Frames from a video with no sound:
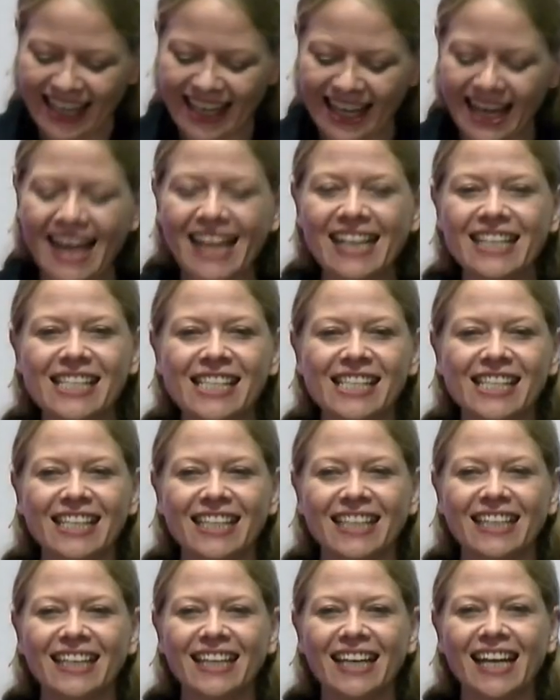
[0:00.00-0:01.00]
It
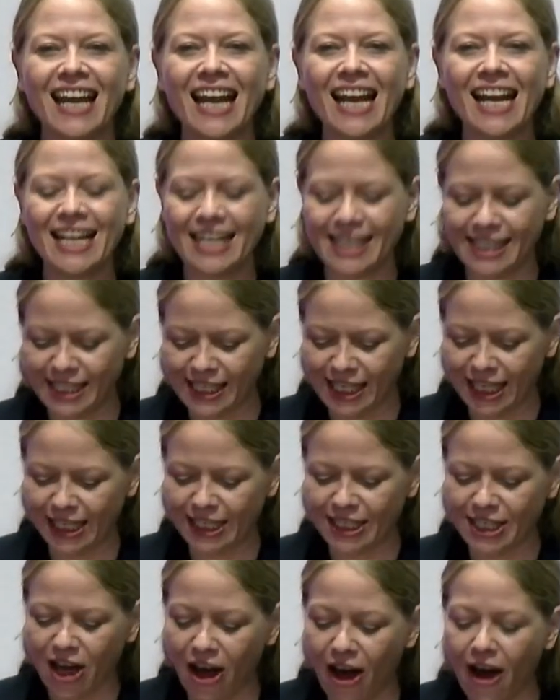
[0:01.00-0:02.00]
is
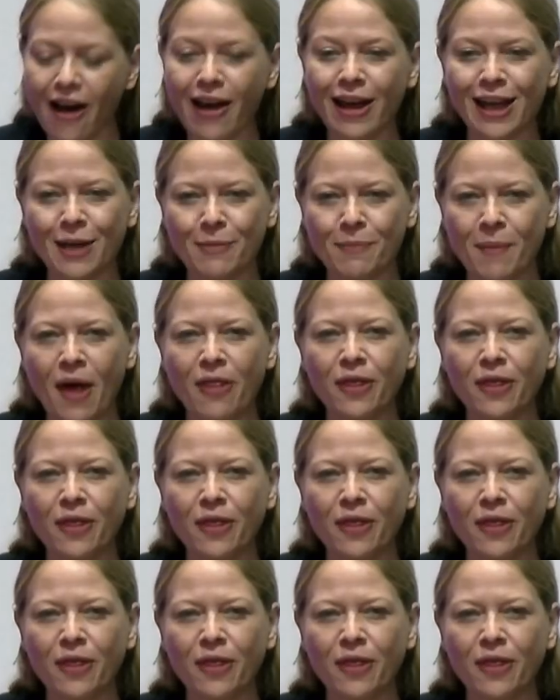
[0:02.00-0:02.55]
time